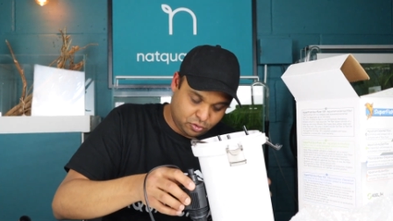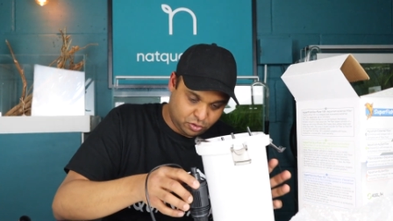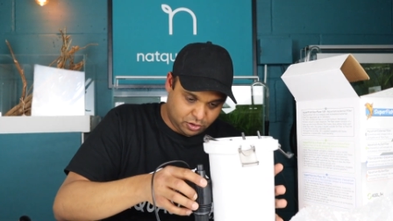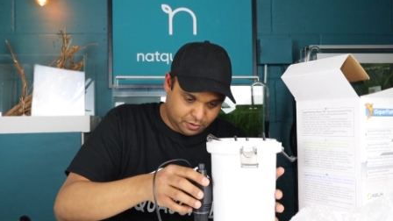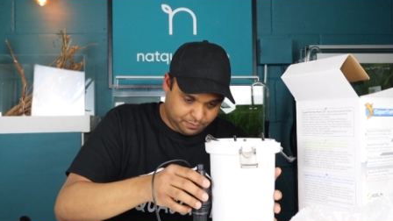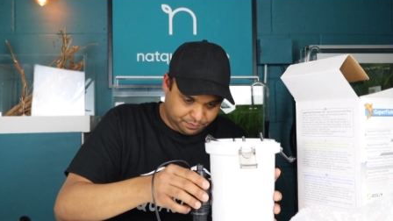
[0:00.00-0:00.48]
a
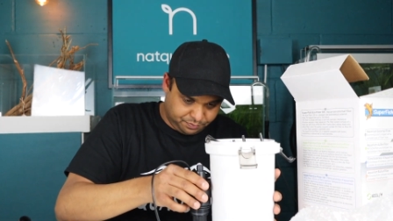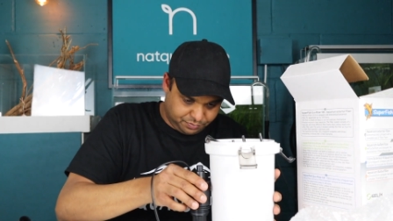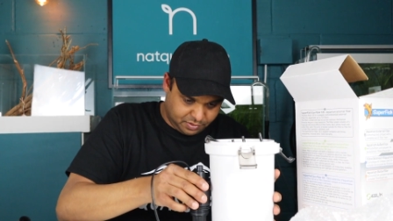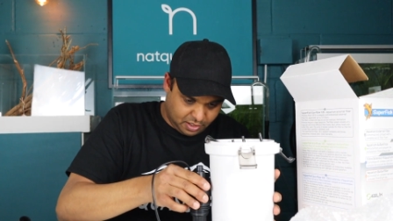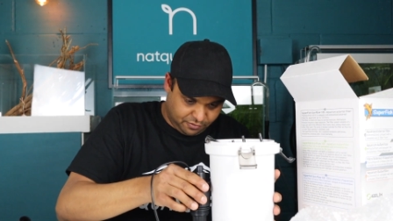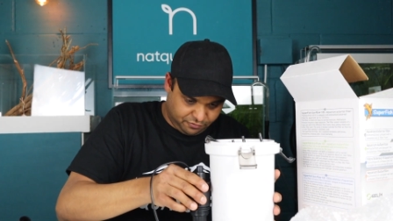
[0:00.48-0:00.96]
look.
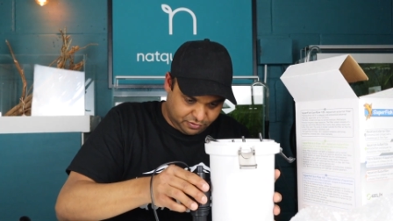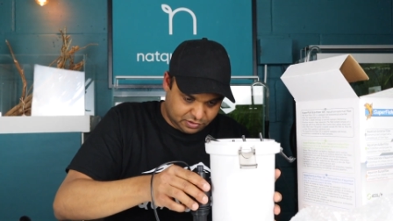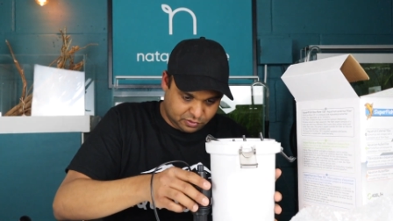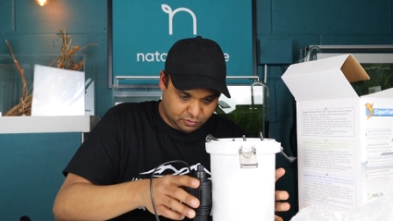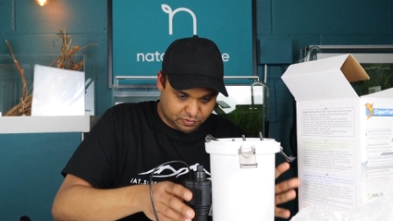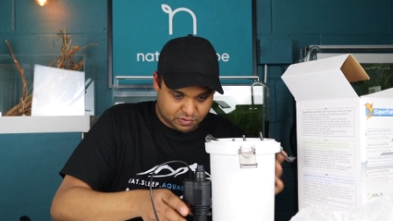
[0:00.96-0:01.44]
That
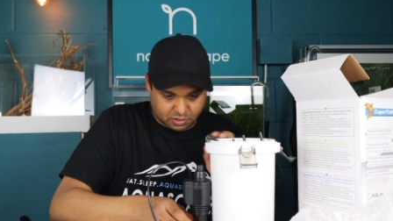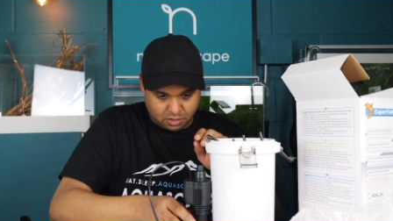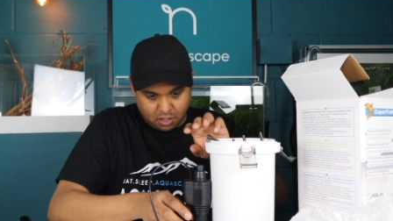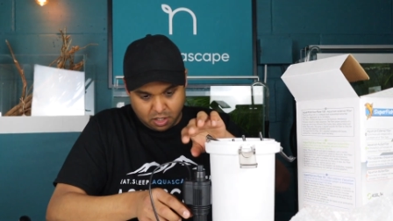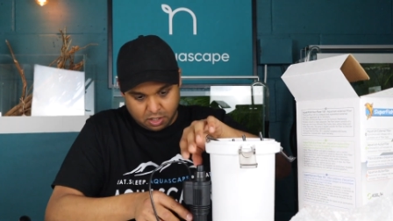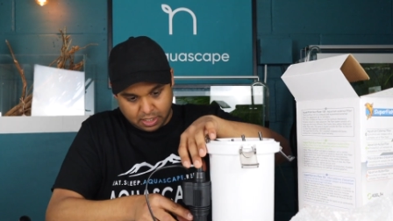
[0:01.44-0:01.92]
fits on
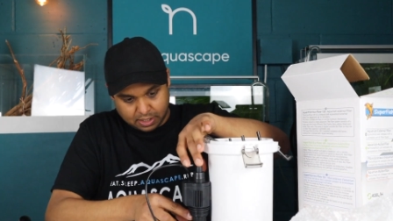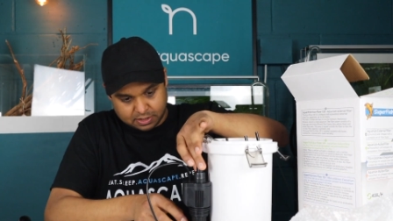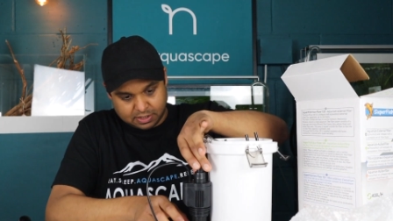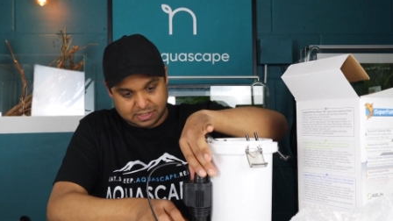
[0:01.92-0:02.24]
snug.